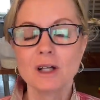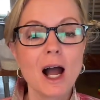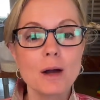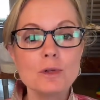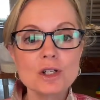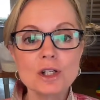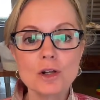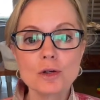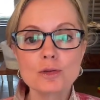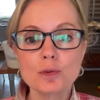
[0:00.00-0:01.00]
I would just
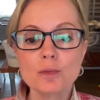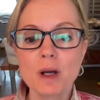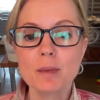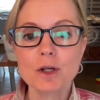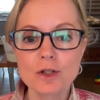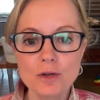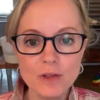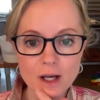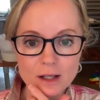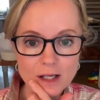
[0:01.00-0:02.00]
say those were maybe your 2
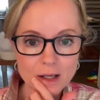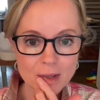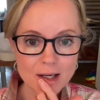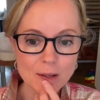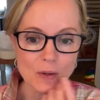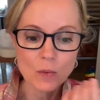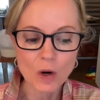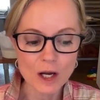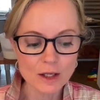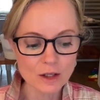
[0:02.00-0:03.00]
things. And my number
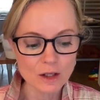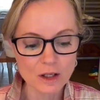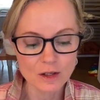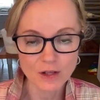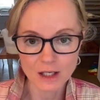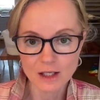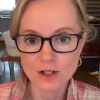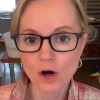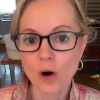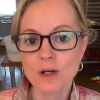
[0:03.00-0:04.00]
1 thing
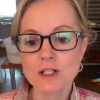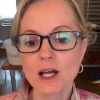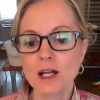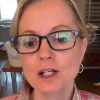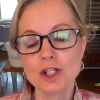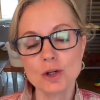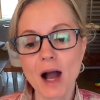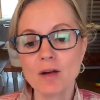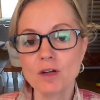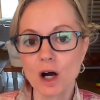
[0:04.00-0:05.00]
is to always say, like, do you
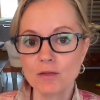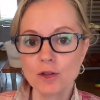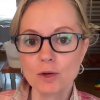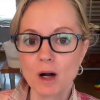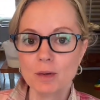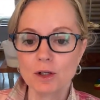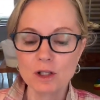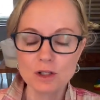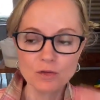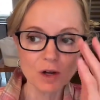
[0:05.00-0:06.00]
have an oven thermometer?
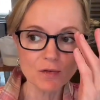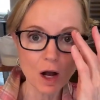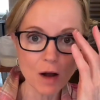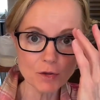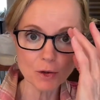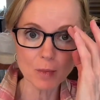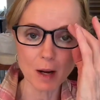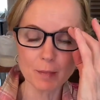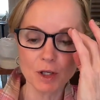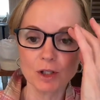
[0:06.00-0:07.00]
Because if you have an oven
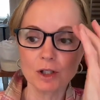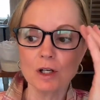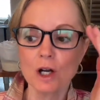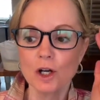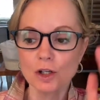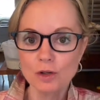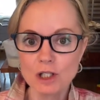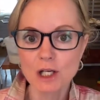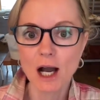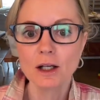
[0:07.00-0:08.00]
thermometer, you
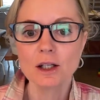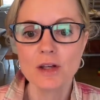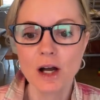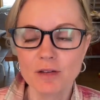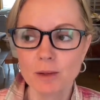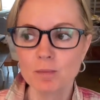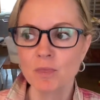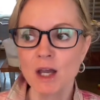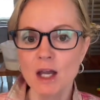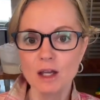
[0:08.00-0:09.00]
can dial in the oven.
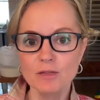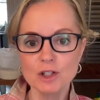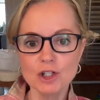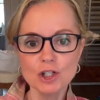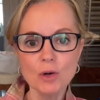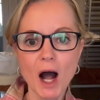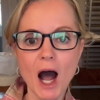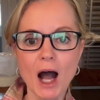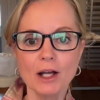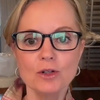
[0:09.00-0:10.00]
If it's too
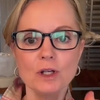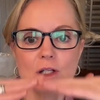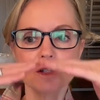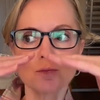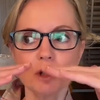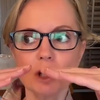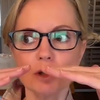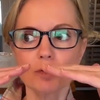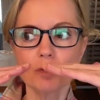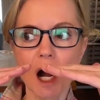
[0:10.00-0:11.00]
hot, you get this really
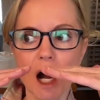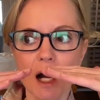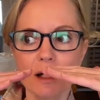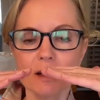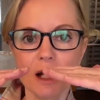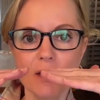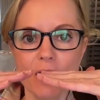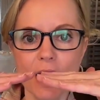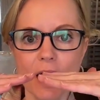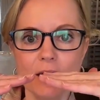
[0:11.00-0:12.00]
good rise,
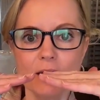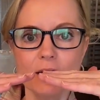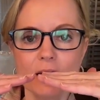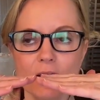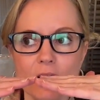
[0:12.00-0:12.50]
and then